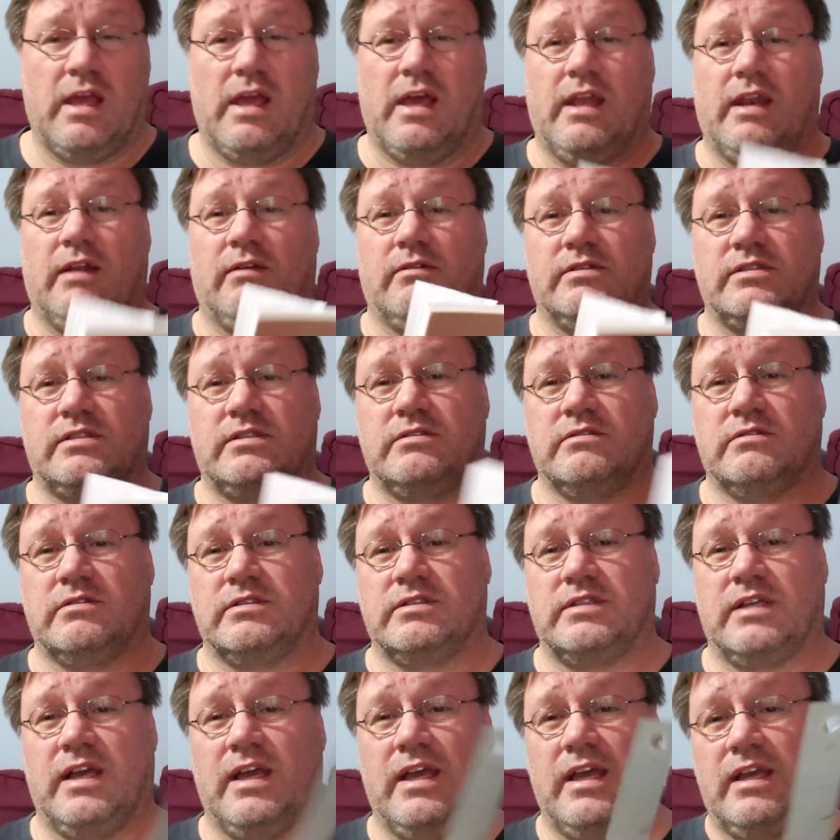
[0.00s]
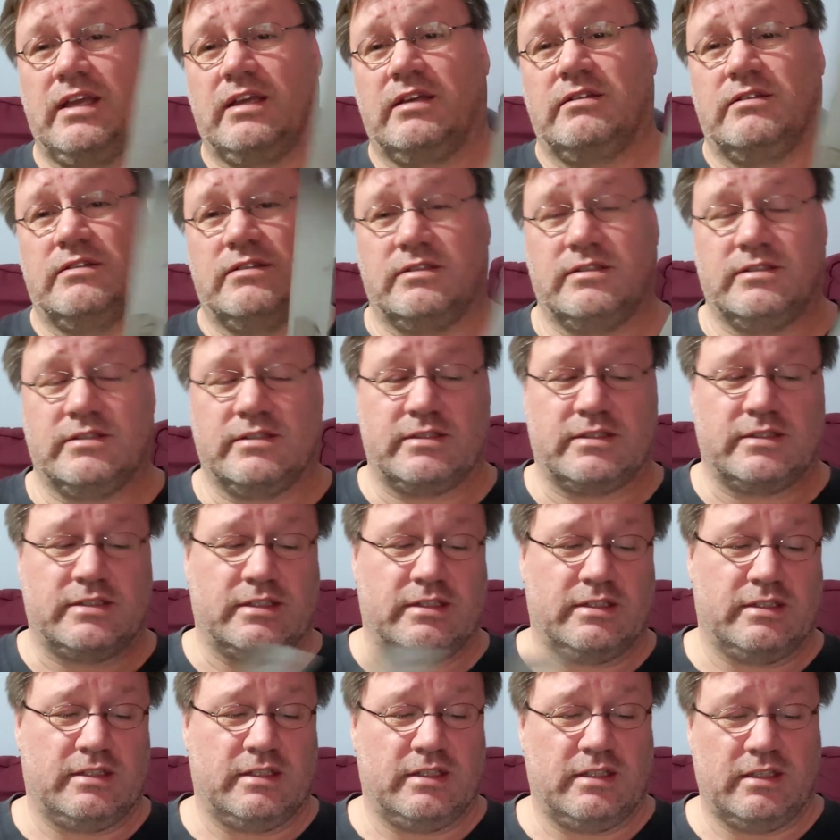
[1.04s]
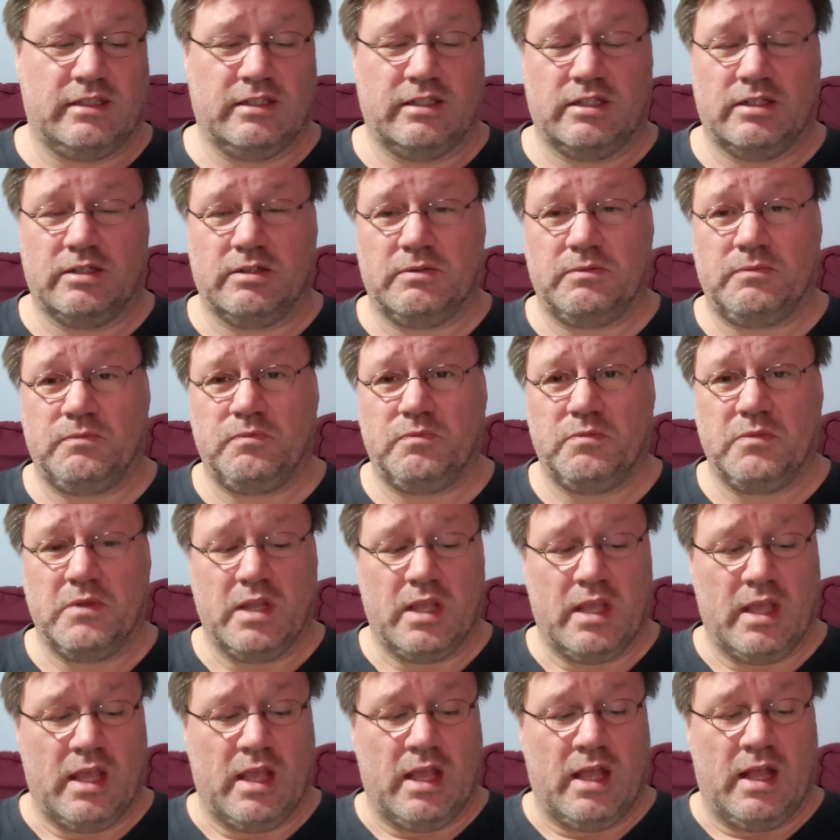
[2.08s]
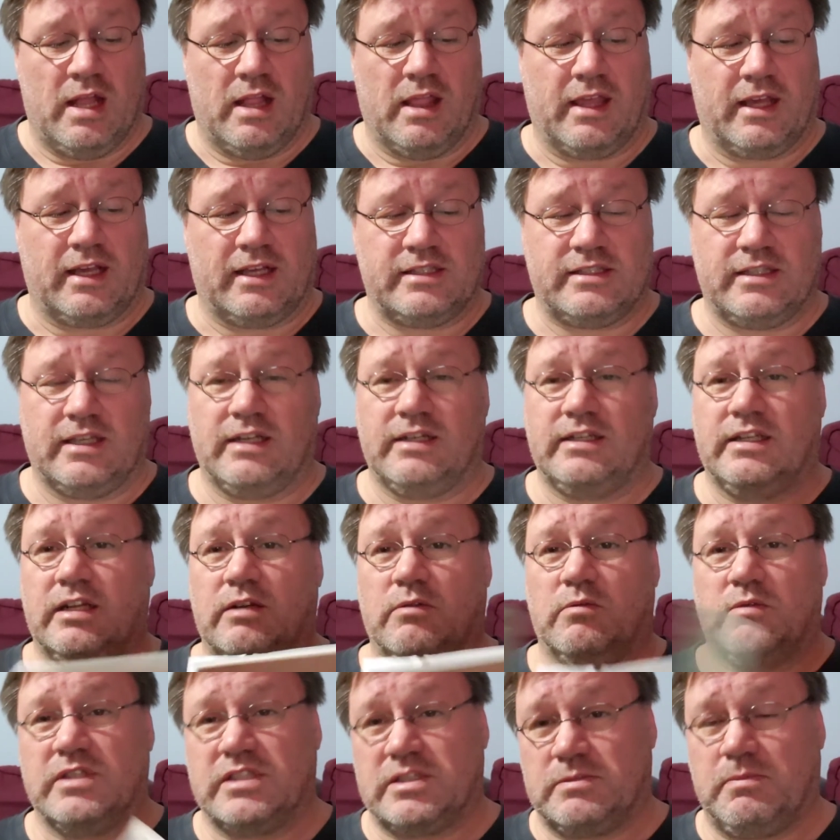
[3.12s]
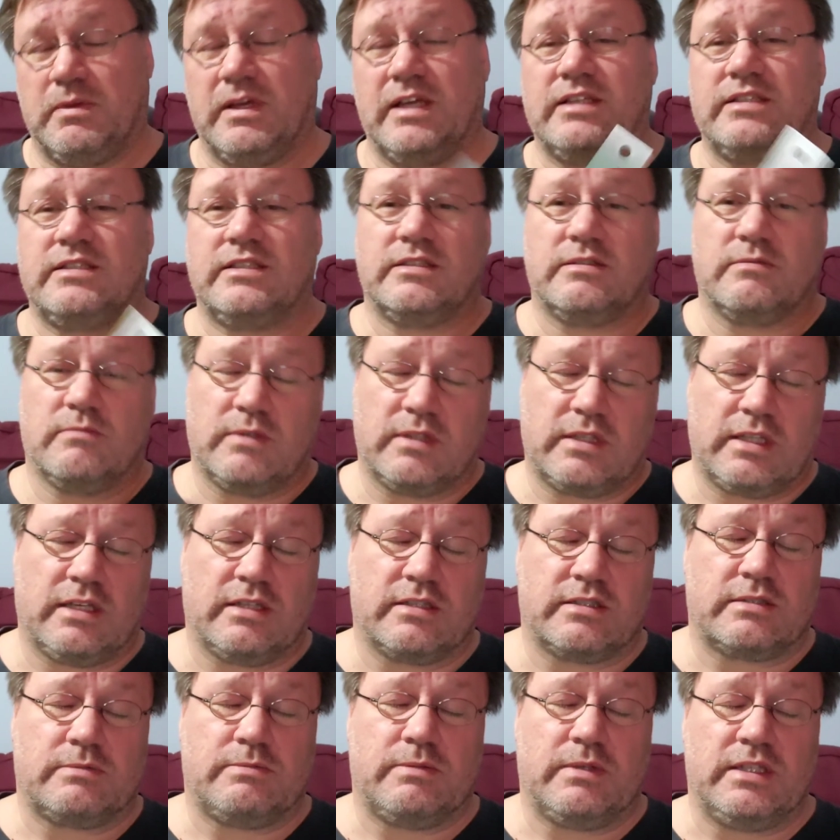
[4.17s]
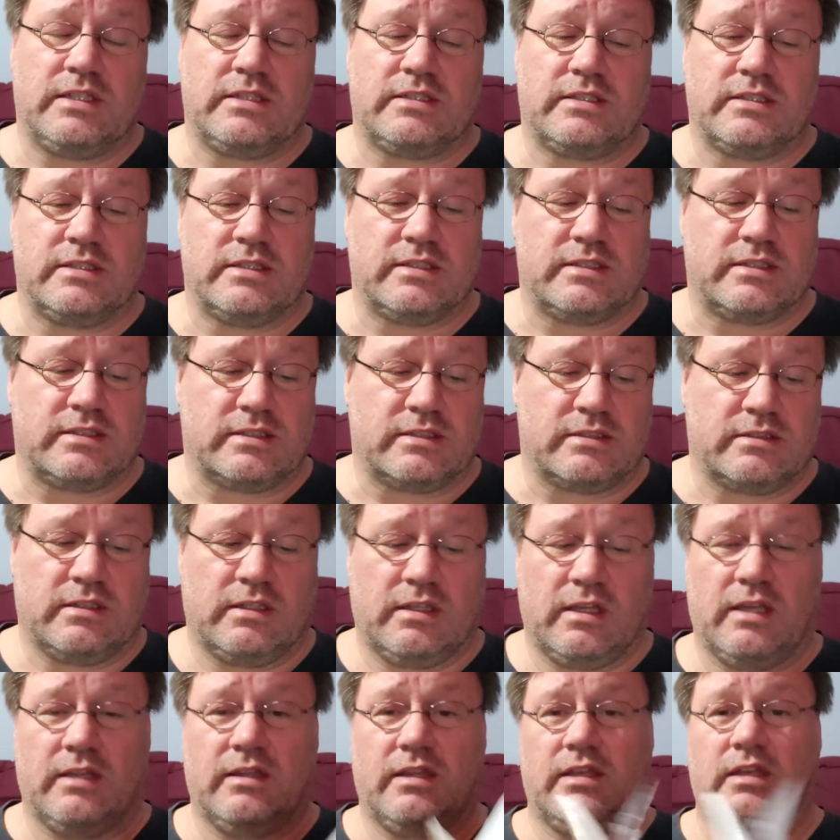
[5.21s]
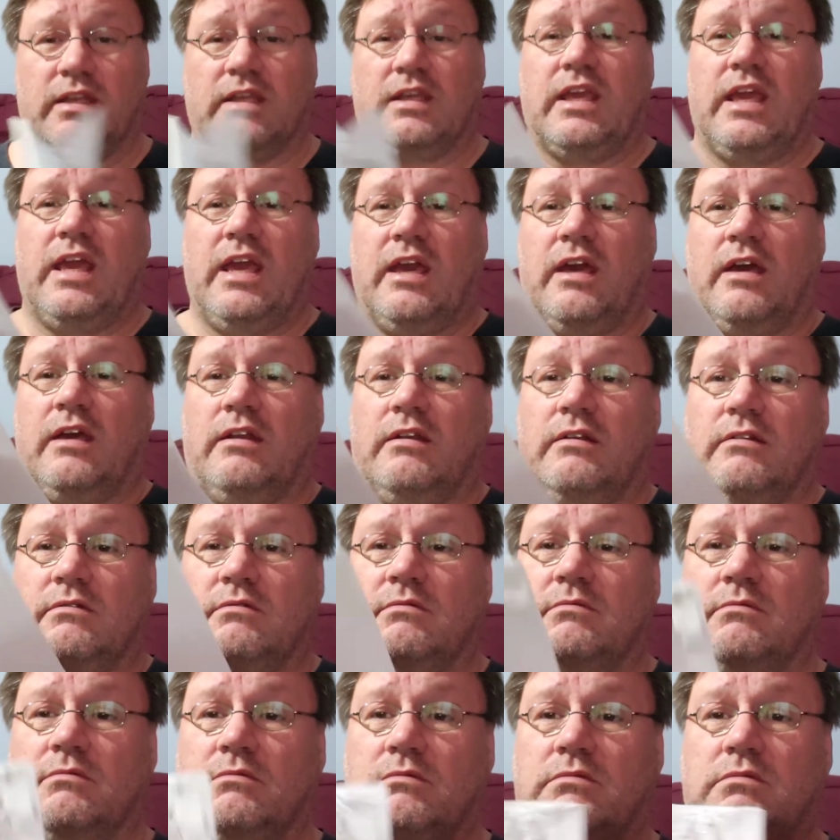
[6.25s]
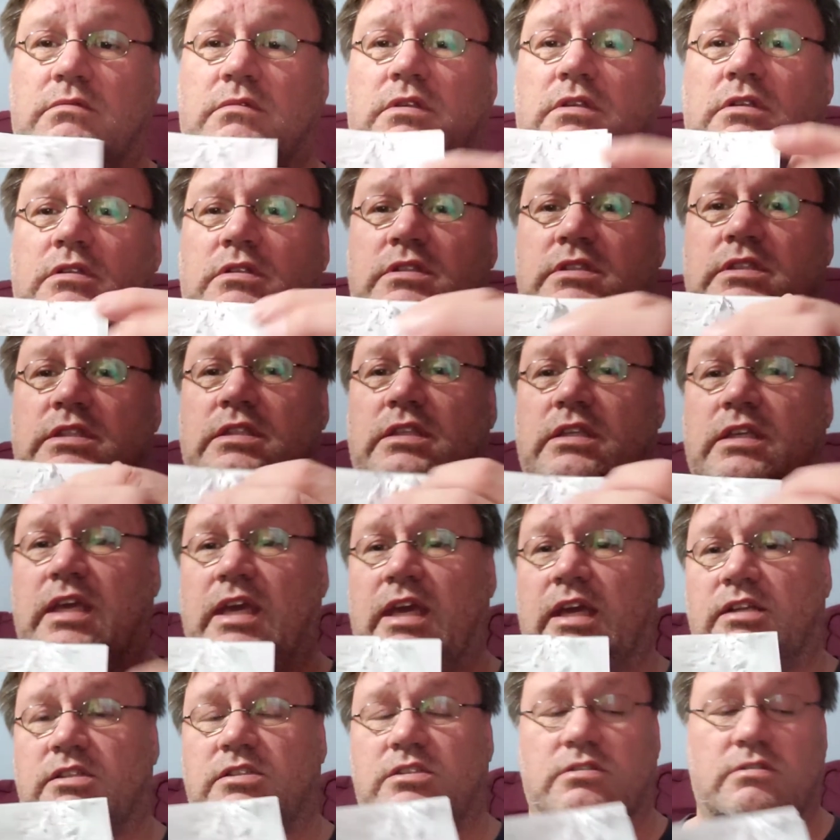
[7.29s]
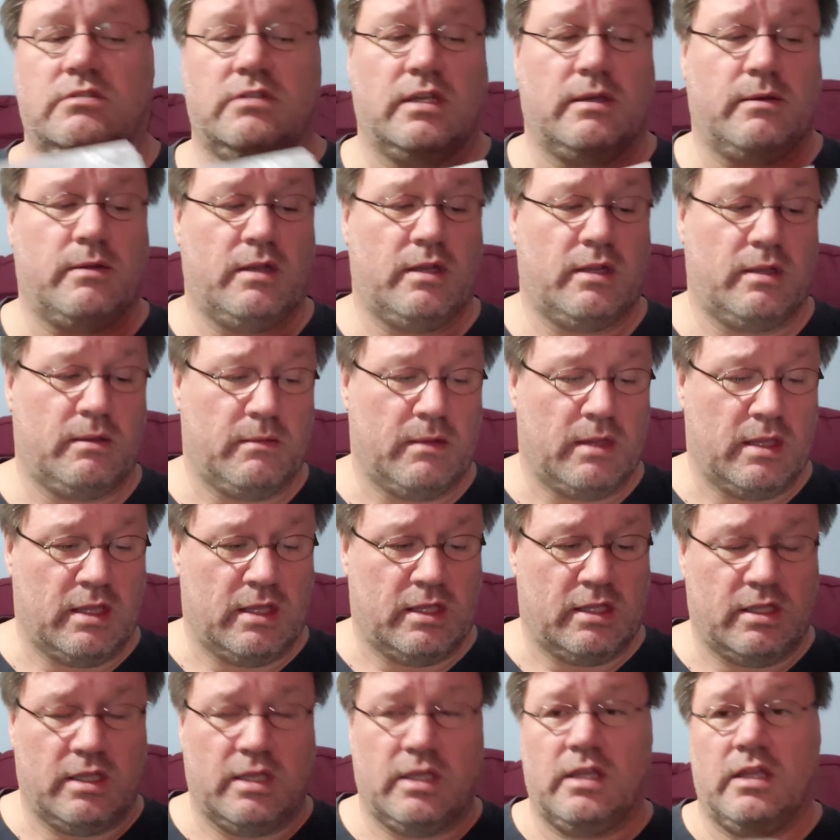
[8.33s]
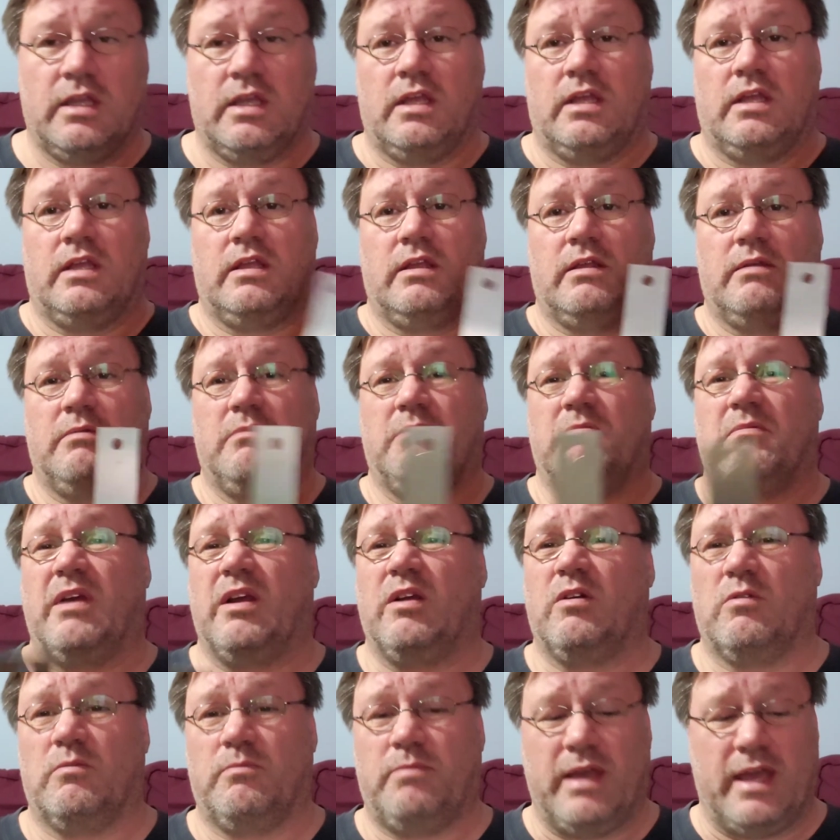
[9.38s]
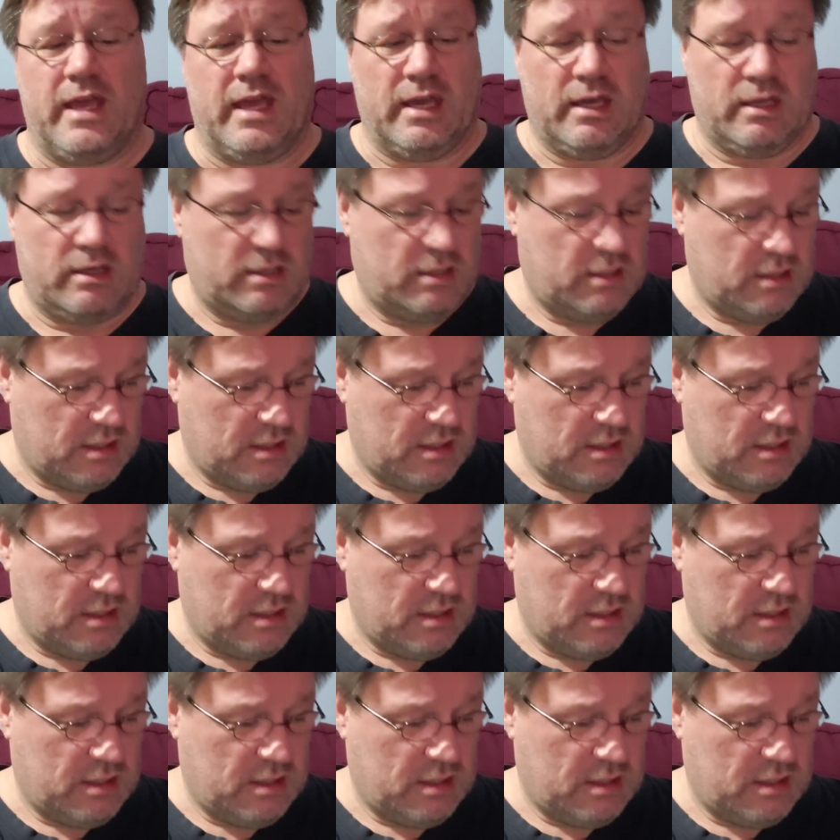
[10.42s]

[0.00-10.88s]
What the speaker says: And I was doing diagonals, and like I said, I did it with spaces and without spaces, and then the cat, you can see the cat chewed up my whole pad.